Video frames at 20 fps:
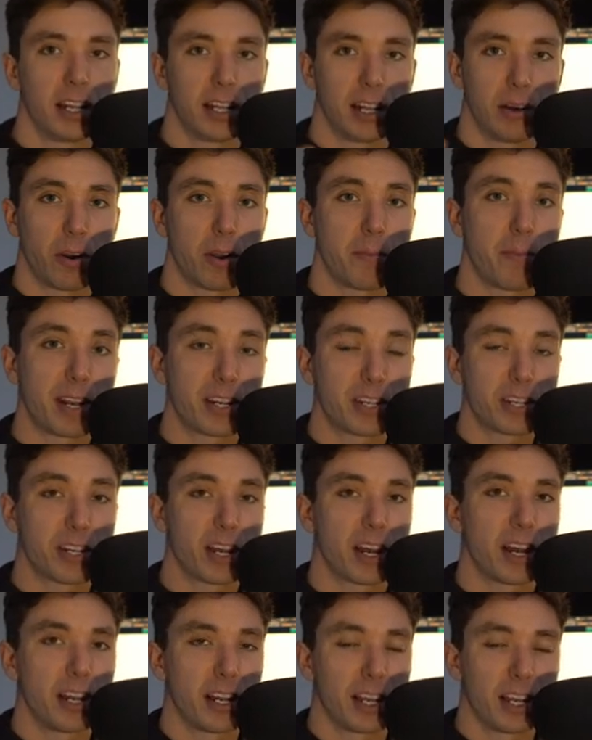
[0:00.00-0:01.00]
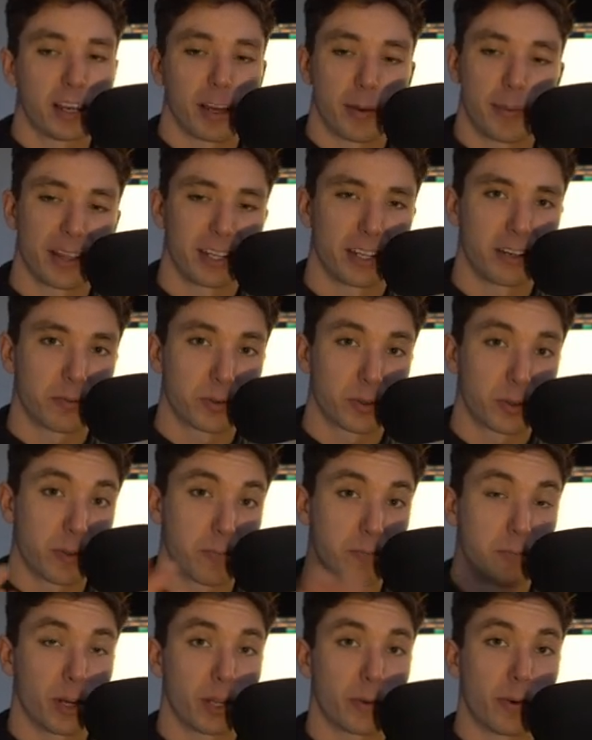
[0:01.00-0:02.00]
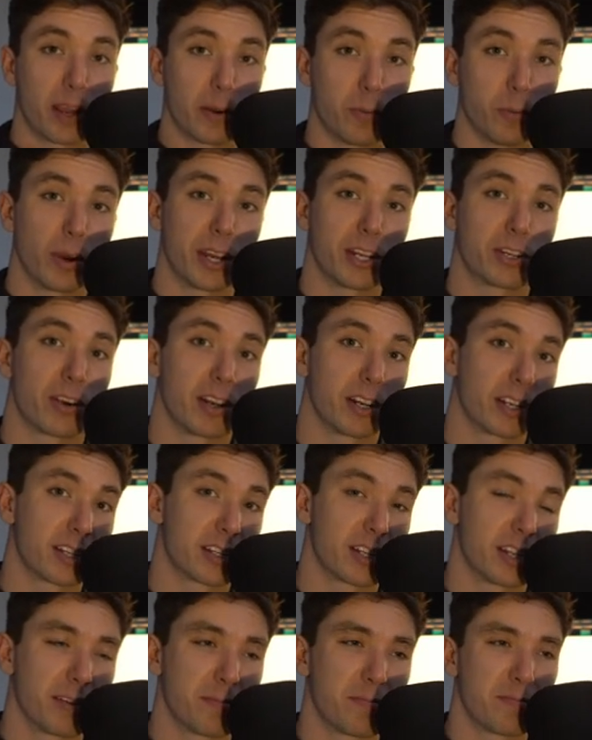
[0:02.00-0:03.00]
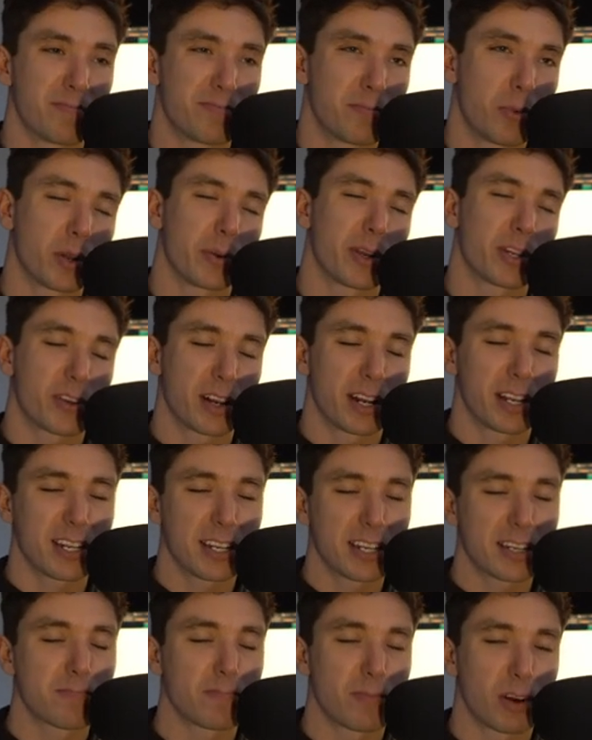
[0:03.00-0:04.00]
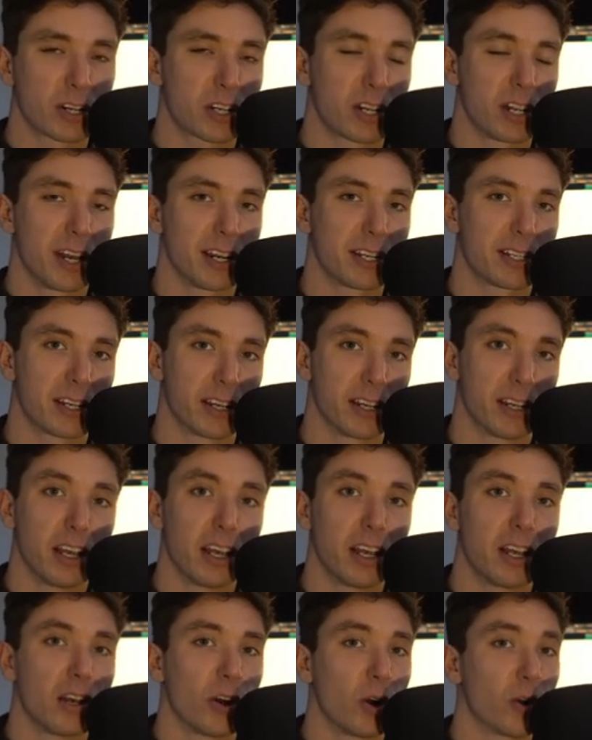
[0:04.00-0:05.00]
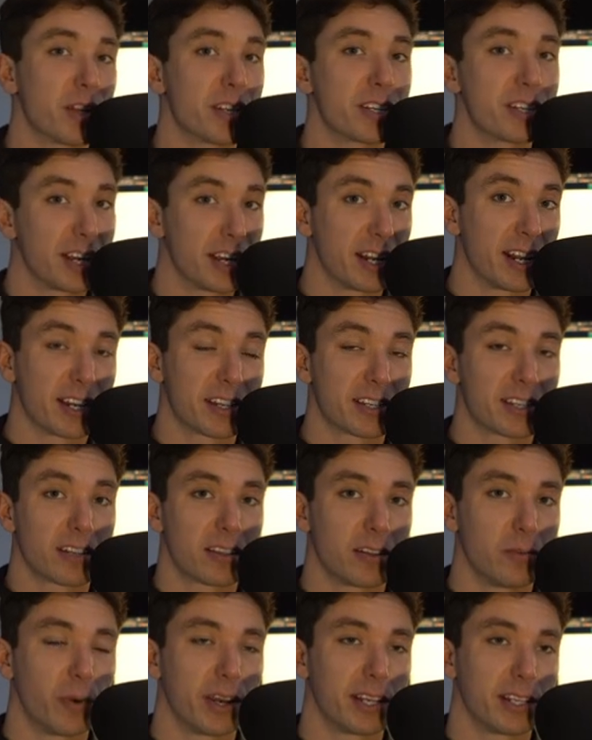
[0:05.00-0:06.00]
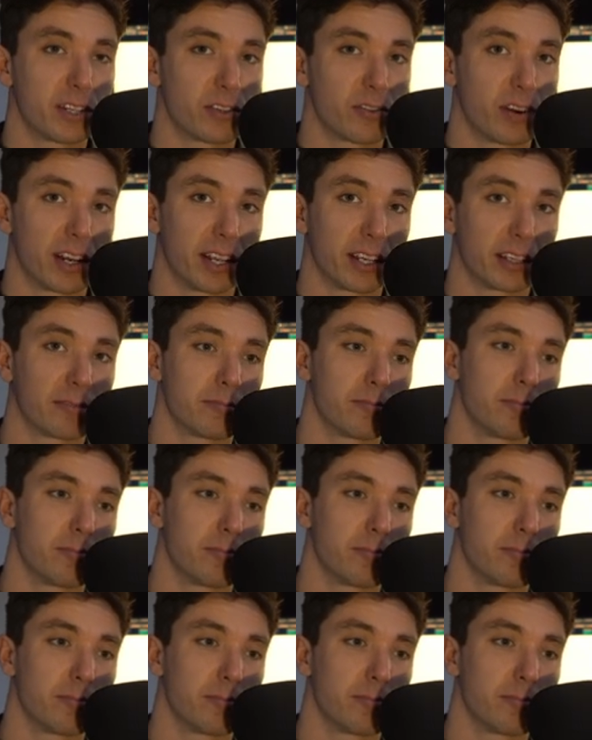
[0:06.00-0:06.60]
Now, what I mentioned earlier about the difference between bodyweight and weight training is that bodyweight training is much lighter on the CNS than weighted training.